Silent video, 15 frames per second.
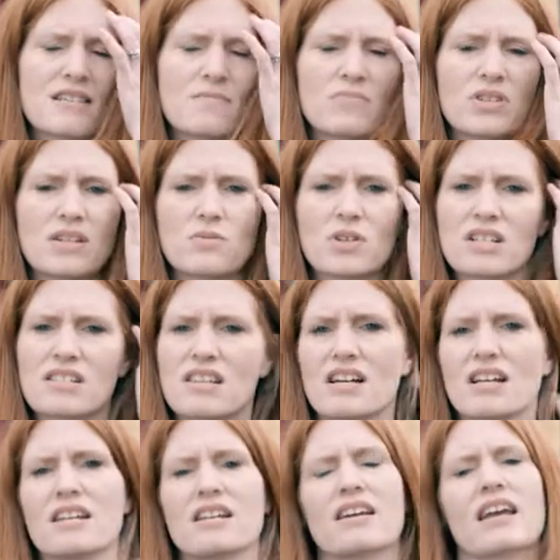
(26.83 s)
some blood work
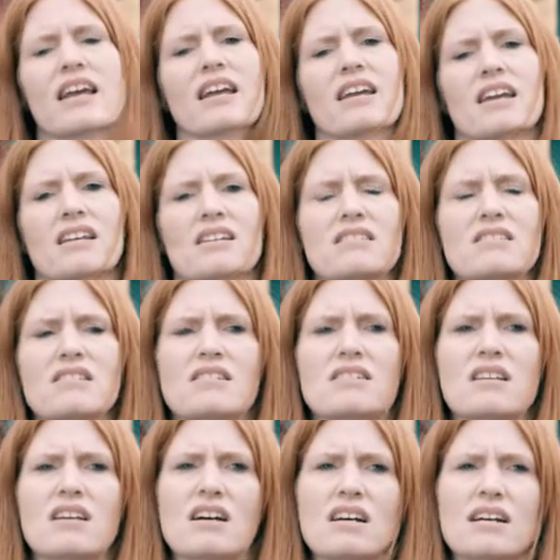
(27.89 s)
done, and
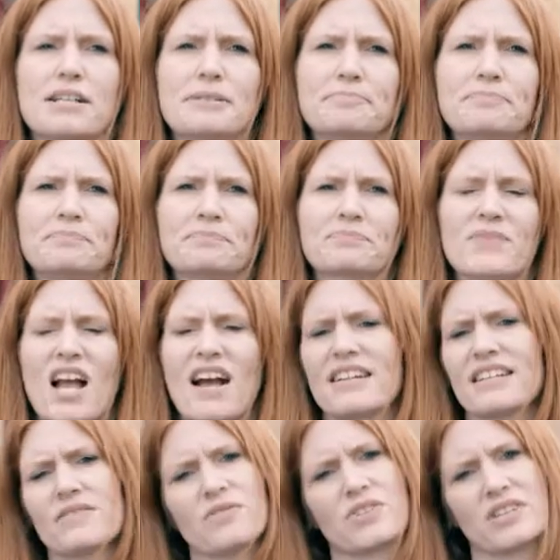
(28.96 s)
I
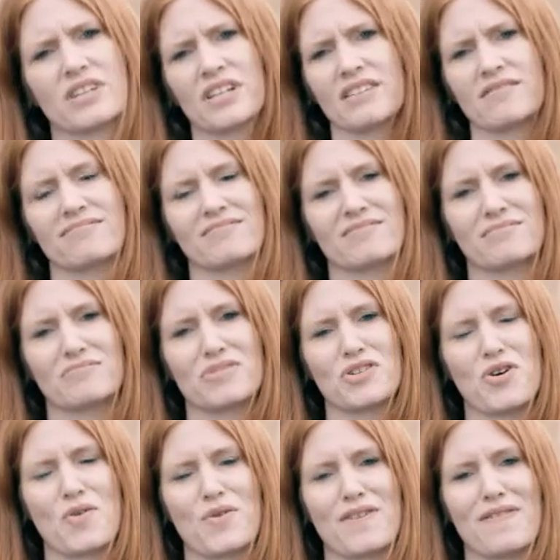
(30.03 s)
didn't really
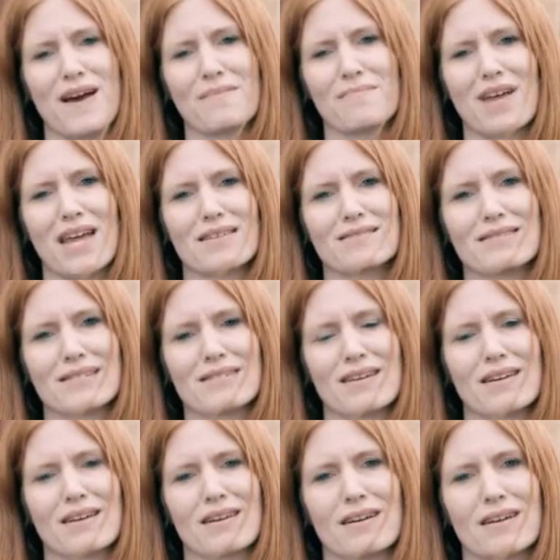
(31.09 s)
know what that meant,
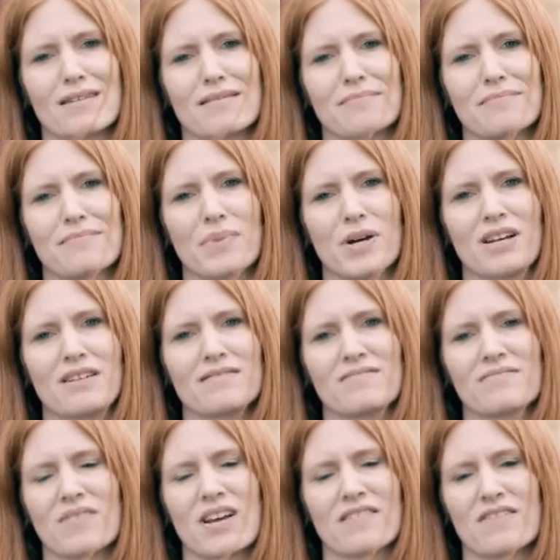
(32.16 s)
but
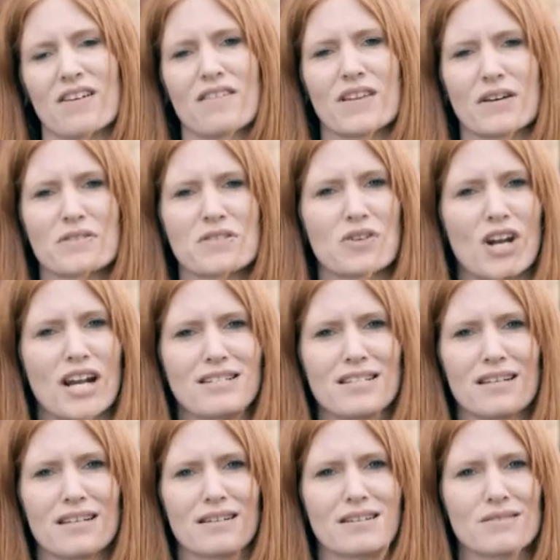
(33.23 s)
I thought that was a good
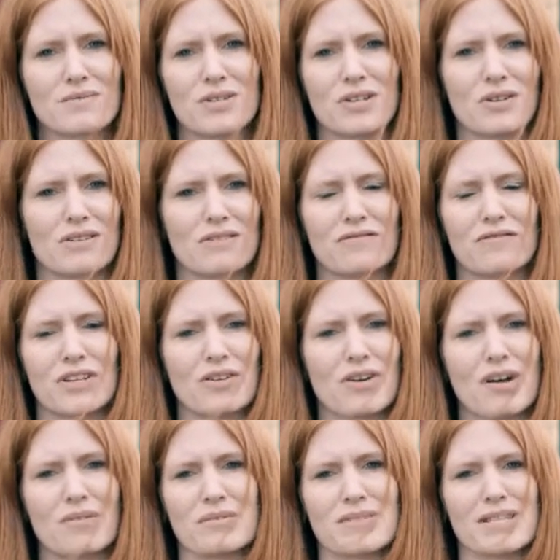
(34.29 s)
idea because we couldn't figure
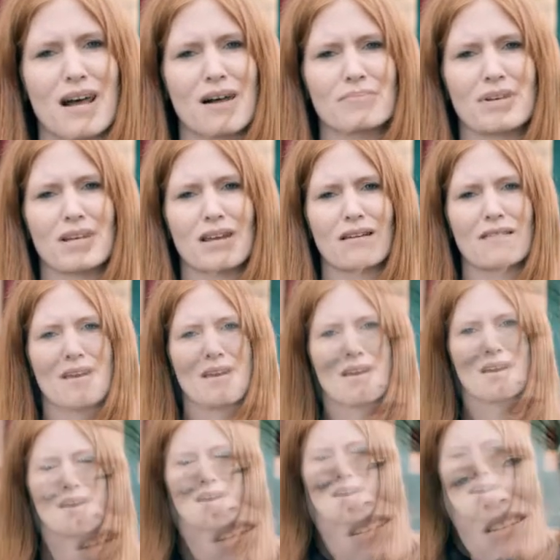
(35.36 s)
out what was happening.
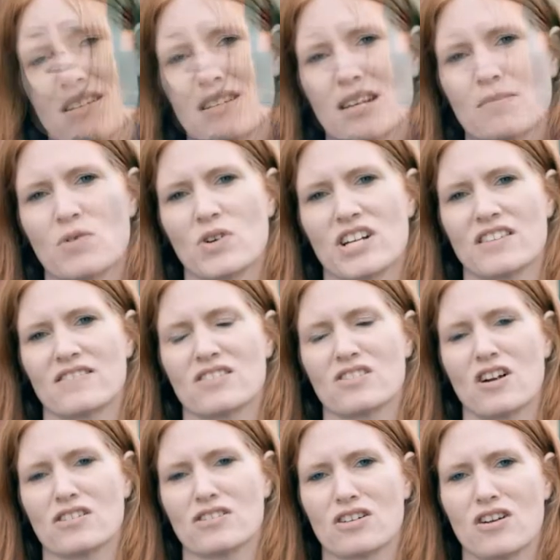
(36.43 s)
And Sunday morning, the
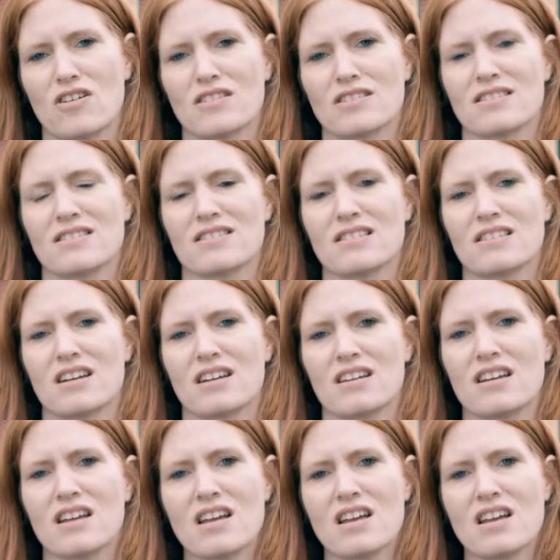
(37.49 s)
doctor called us and said,